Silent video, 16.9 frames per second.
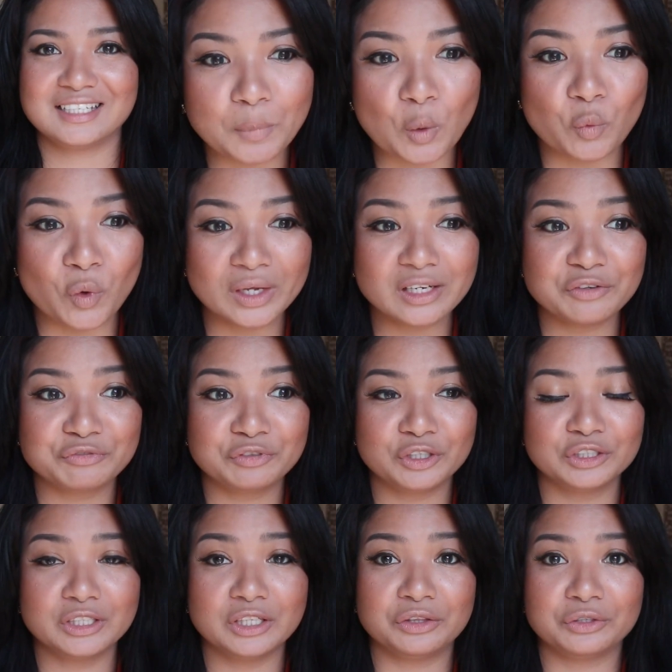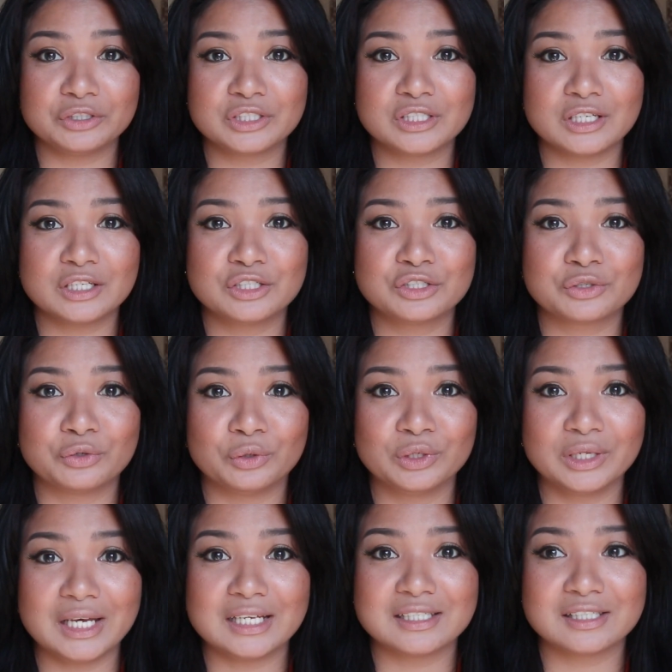What I've learned in nursing
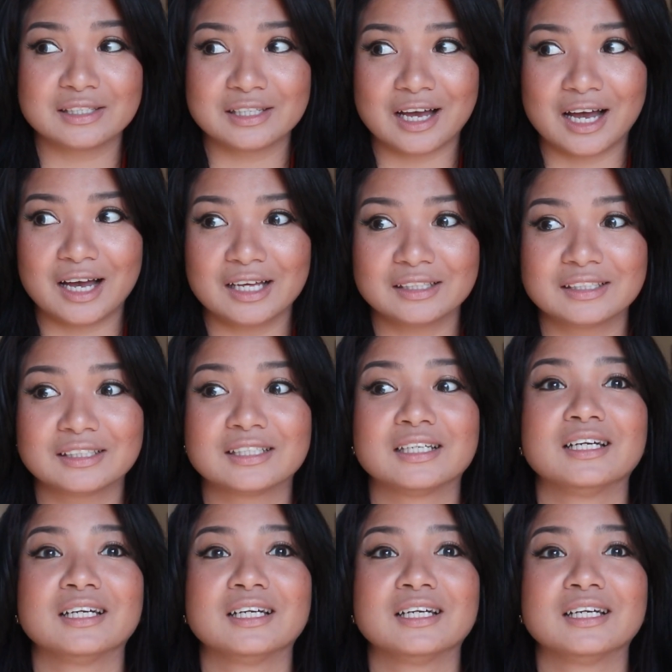school is not